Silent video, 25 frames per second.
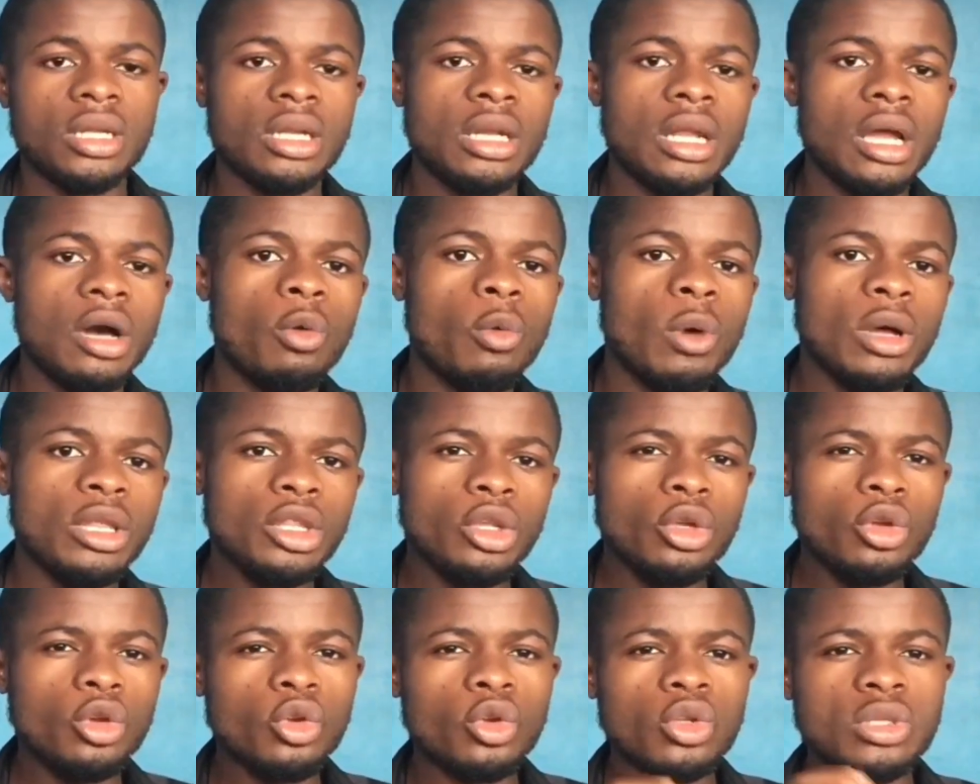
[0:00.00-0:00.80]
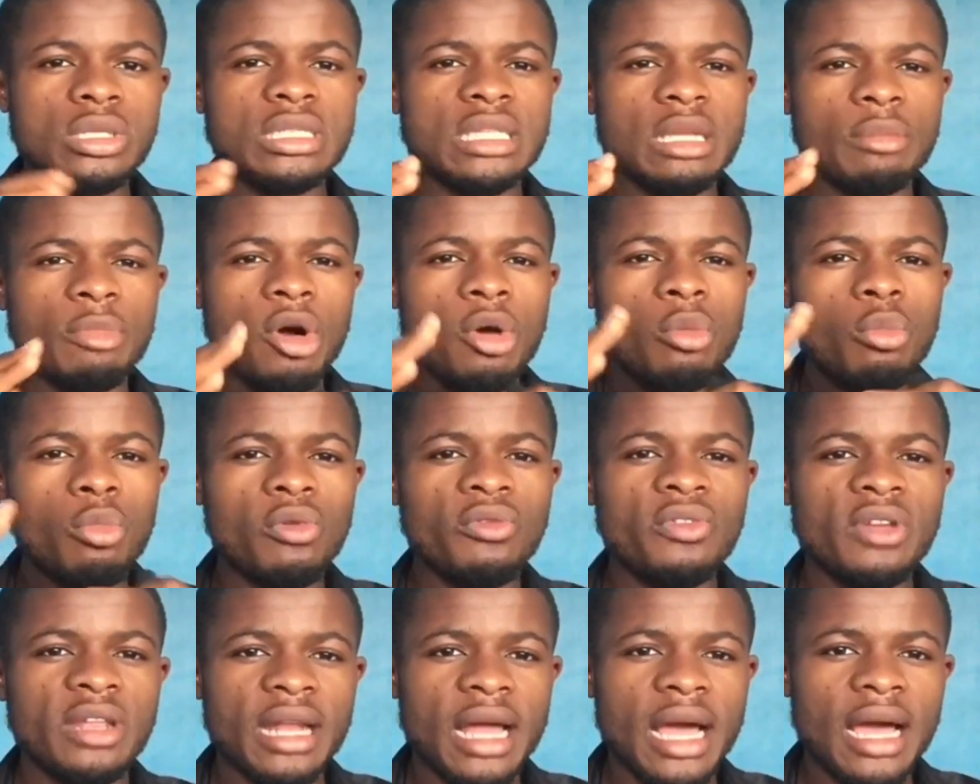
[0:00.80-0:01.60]
Now, one thing you notice about
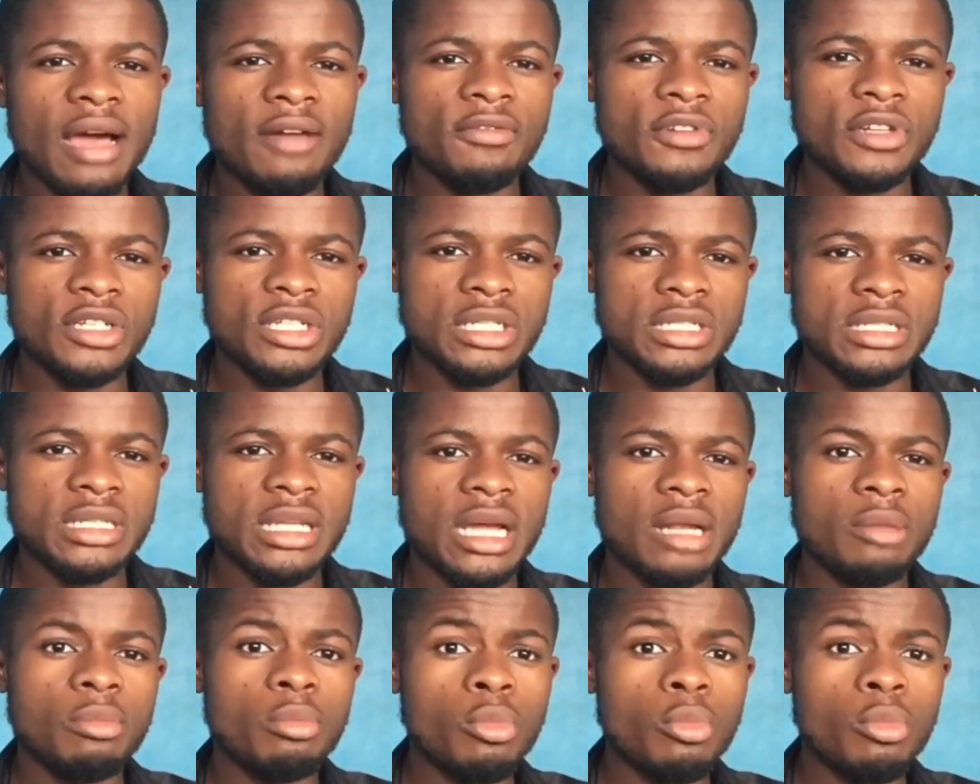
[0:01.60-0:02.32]
moving average is that